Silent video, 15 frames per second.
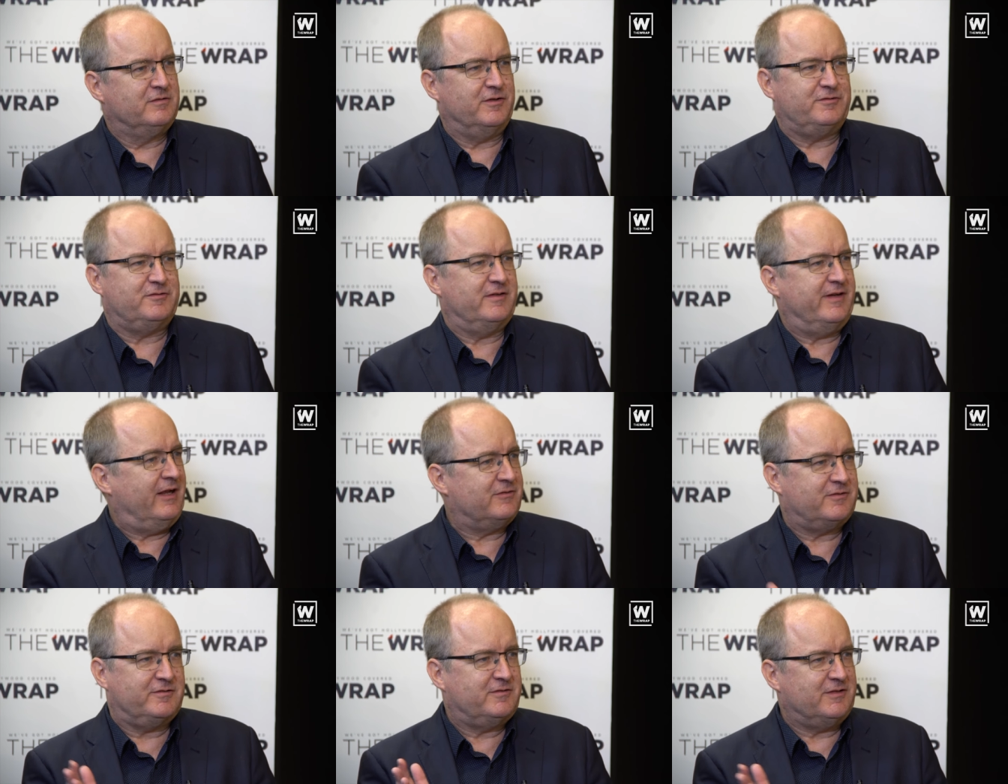just
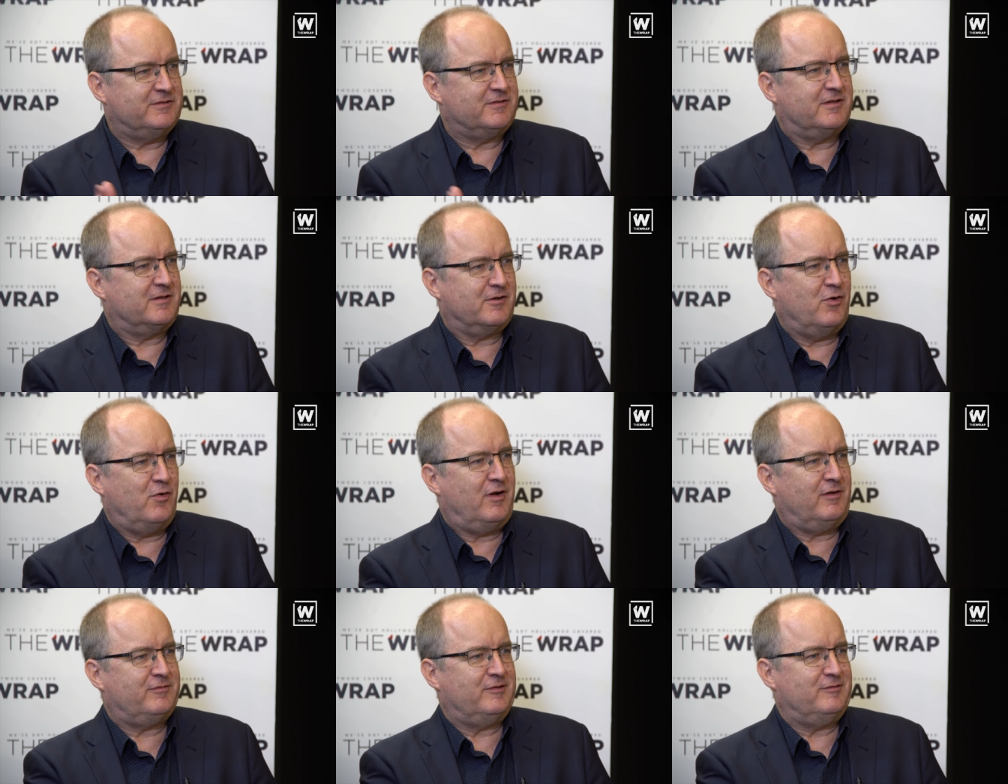announces he's going to go
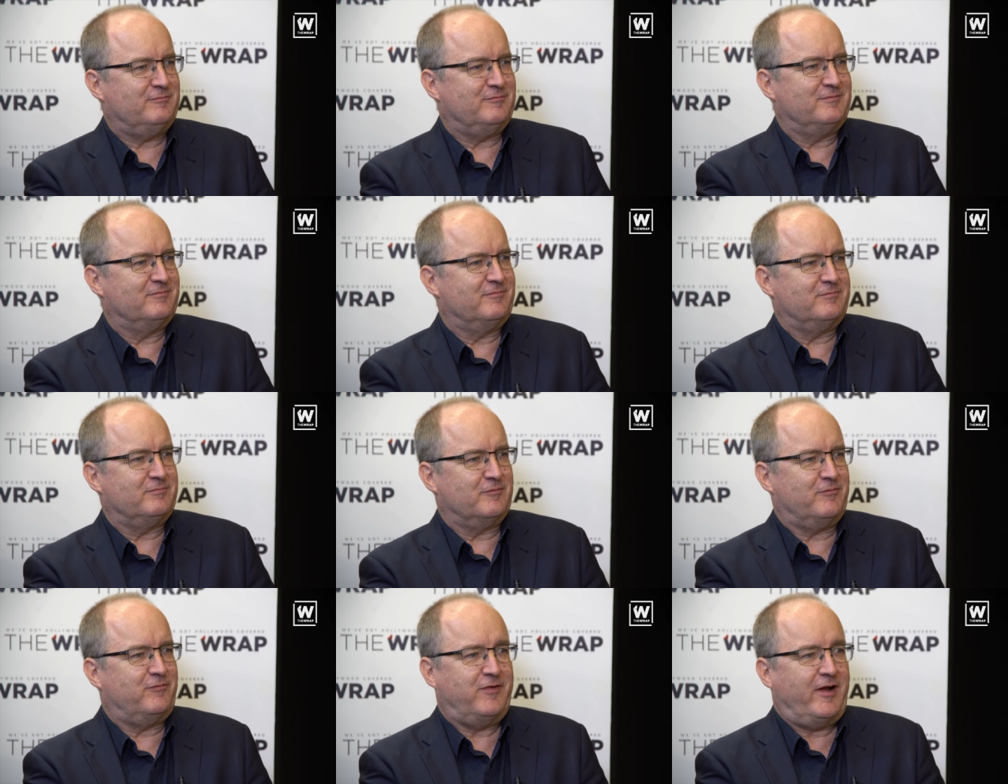off and
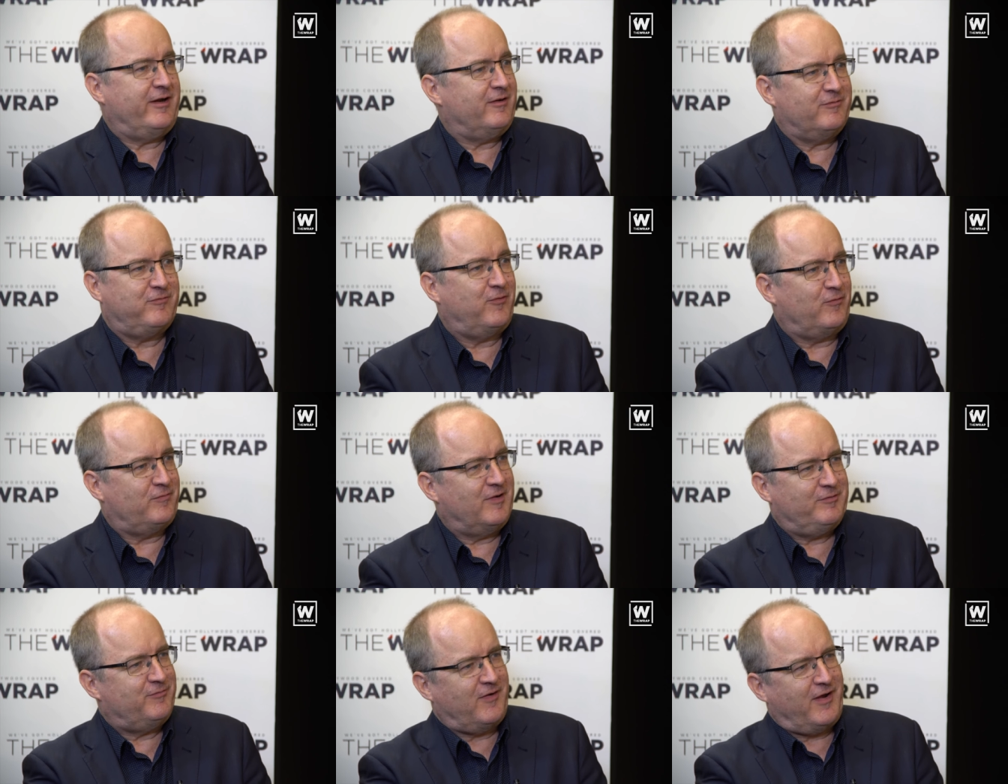fight a,
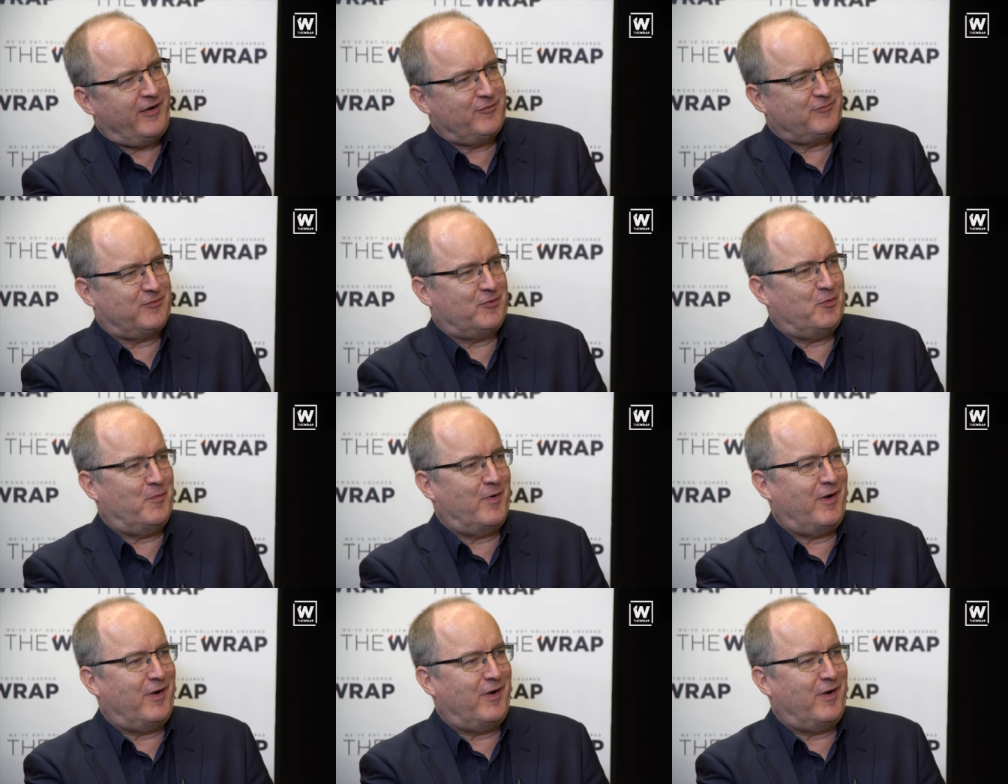fire for a